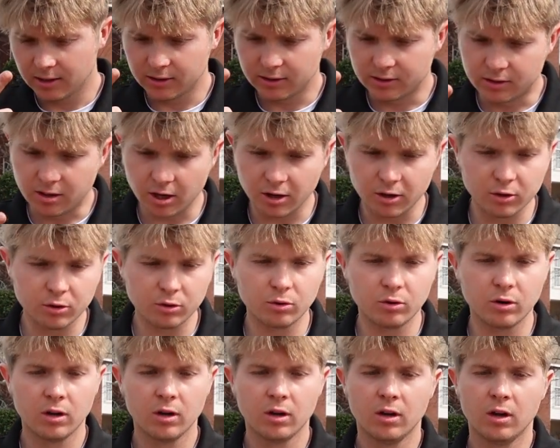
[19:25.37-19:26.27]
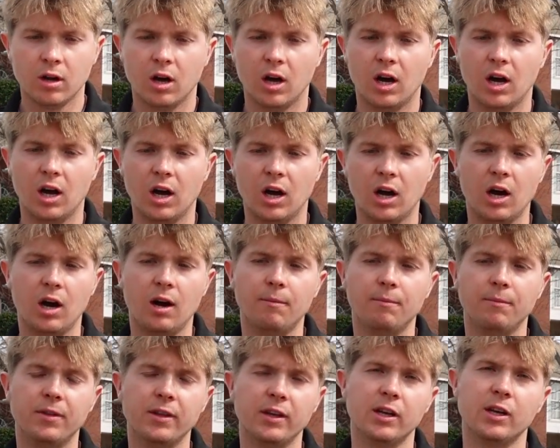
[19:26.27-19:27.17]
2,
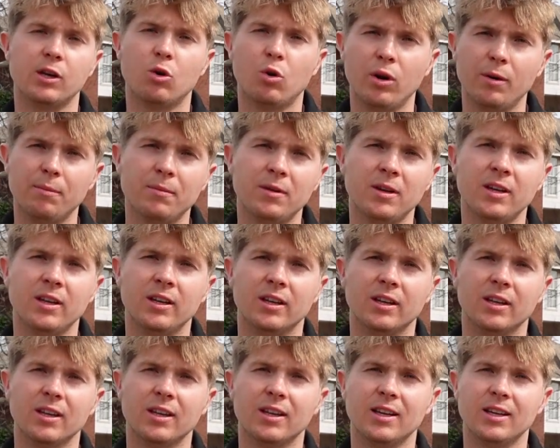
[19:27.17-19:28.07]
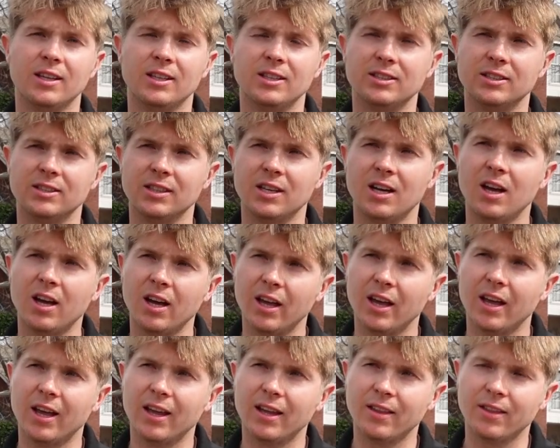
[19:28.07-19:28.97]
the equipment is
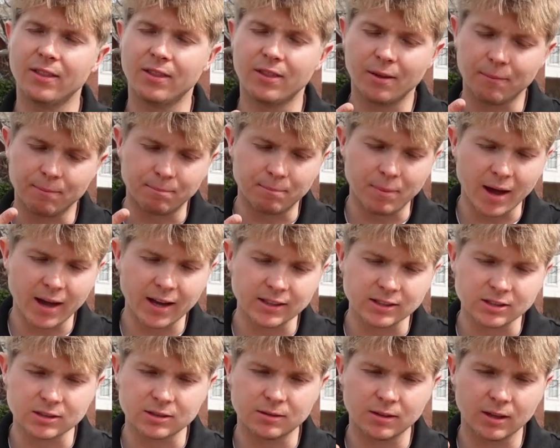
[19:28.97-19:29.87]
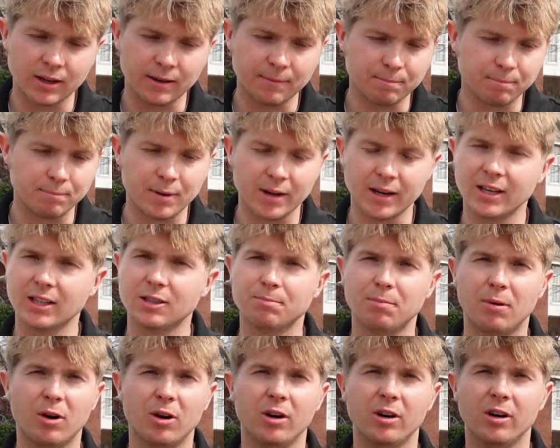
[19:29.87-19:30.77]
not the best and biggest
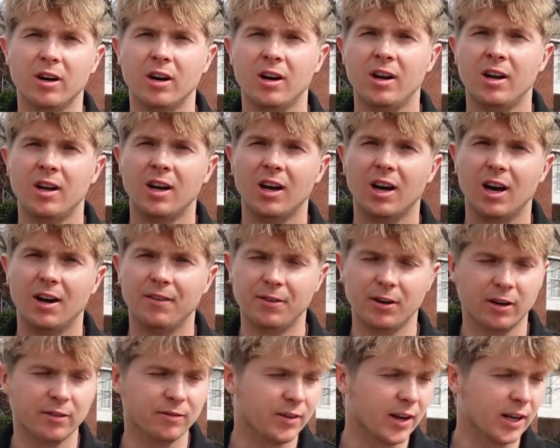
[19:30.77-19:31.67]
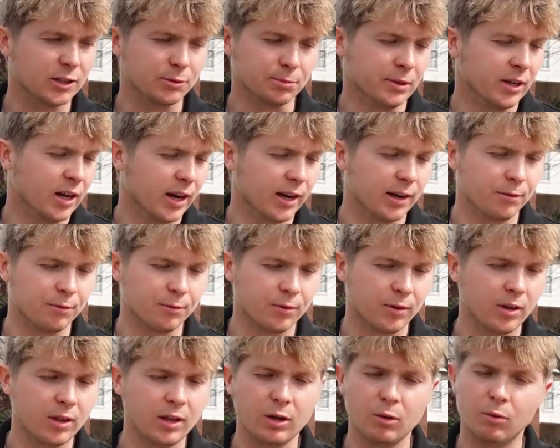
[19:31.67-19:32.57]
part of your investment. I
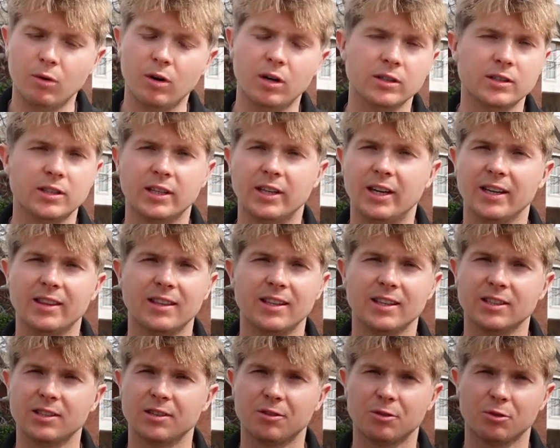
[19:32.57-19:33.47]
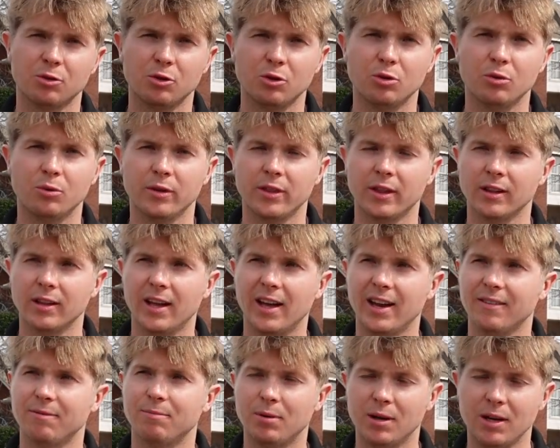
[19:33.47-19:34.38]
really want to get this through with a
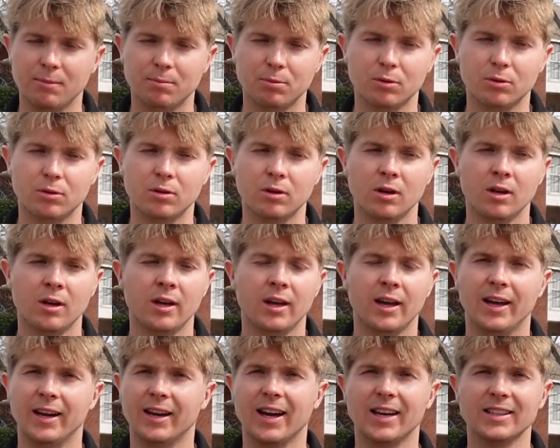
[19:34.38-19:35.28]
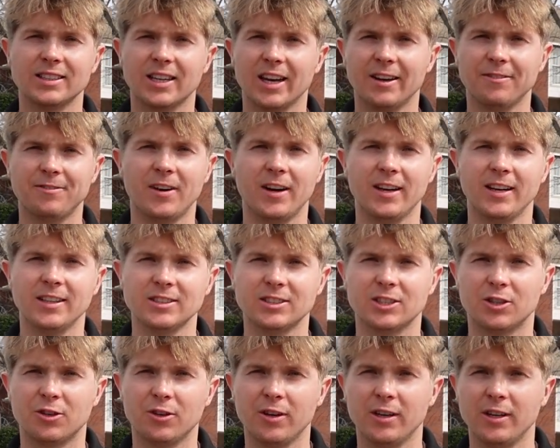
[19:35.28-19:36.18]
lot of people. And guys, I got a finance
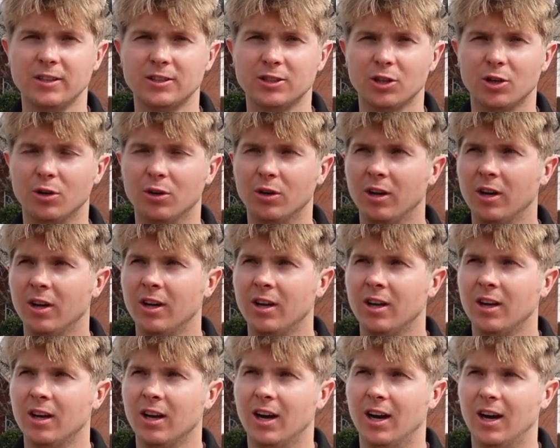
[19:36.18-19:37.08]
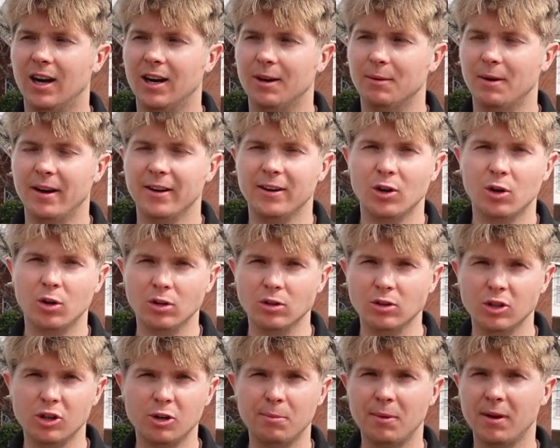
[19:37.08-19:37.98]
degree, so I know a
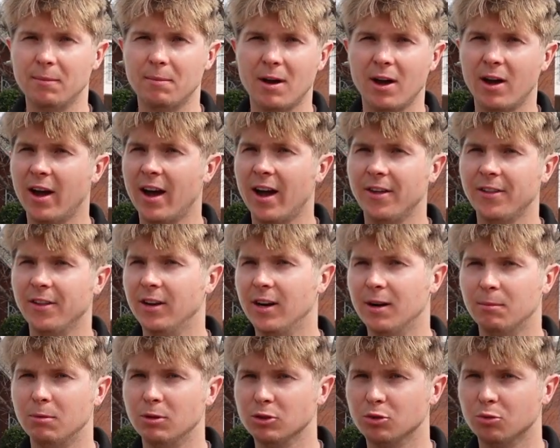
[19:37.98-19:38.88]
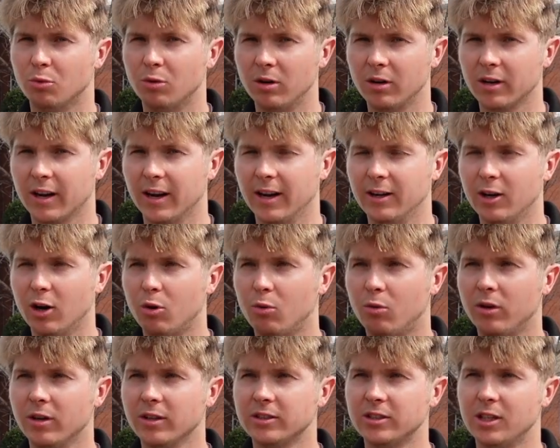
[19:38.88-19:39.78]
little bit about how the numbers work, and I don't
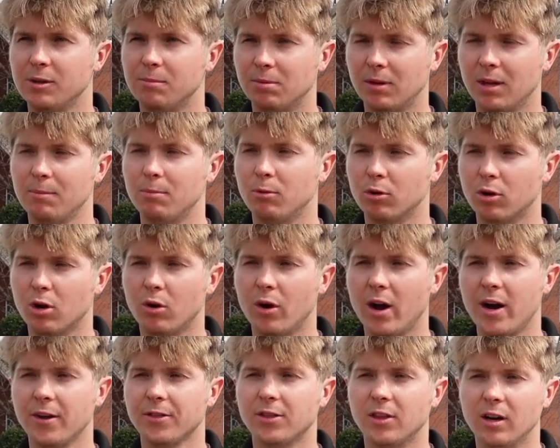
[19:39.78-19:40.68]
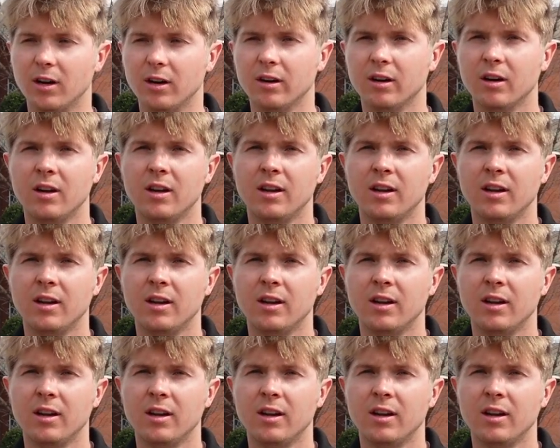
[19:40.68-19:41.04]
want to see people go out there